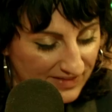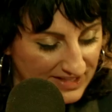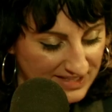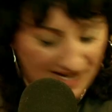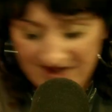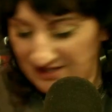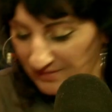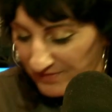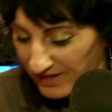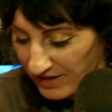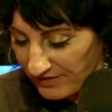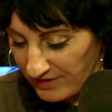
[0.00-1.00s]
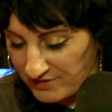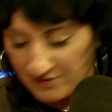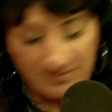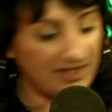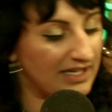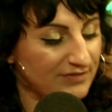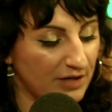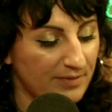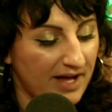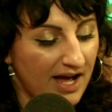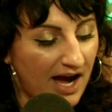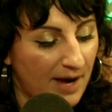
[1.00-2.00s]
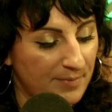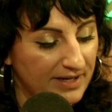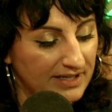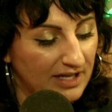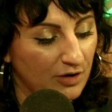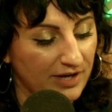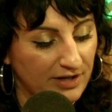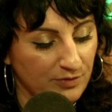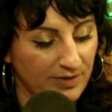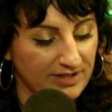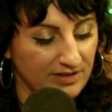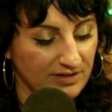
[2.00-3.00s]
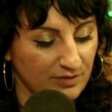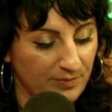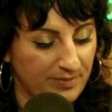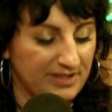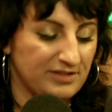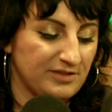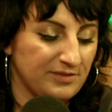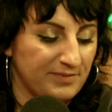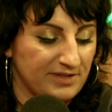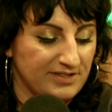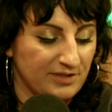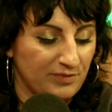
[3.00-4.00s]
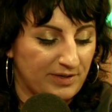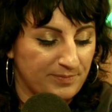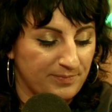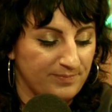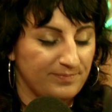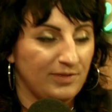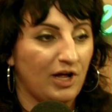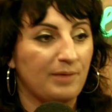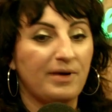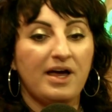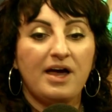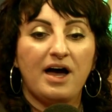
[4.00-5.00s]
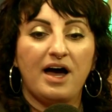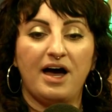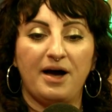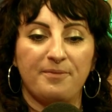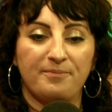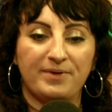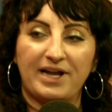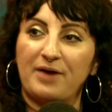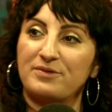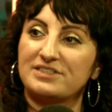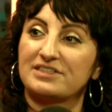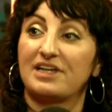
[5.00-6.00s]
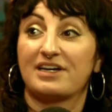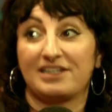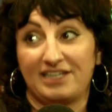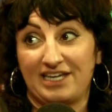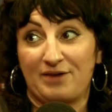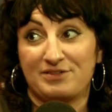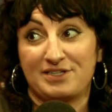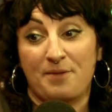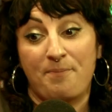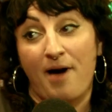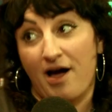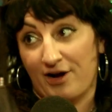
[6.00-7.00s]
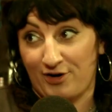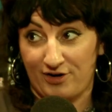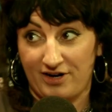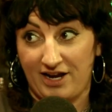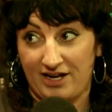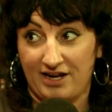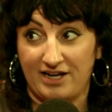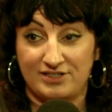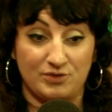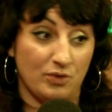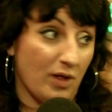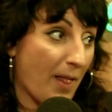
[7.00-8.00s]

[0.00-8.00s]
exact same thing. I think it was on my left arm. But right there. It's can barely see a red blob. But I was a punker in high school.